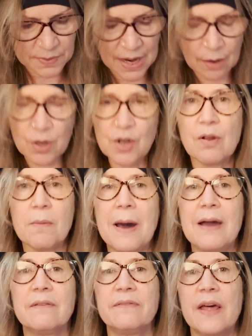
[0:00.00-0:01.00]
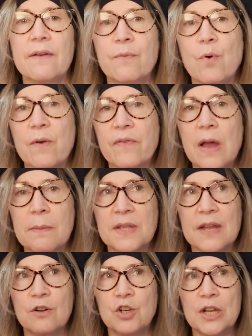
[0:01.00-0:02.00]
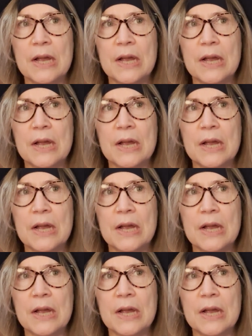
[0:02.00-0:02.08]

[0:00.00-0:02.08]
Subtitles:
How can you come out of that Four of Cups energy?